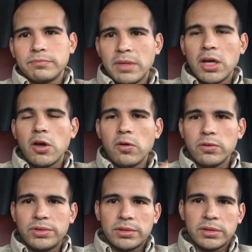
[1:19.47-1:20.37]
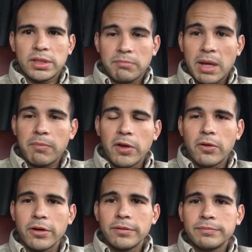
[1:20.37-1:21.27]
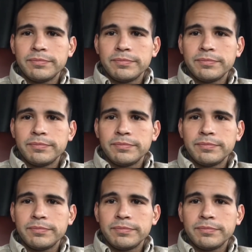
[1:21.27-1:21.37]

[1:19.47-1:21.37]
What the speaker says: my hose to my blower,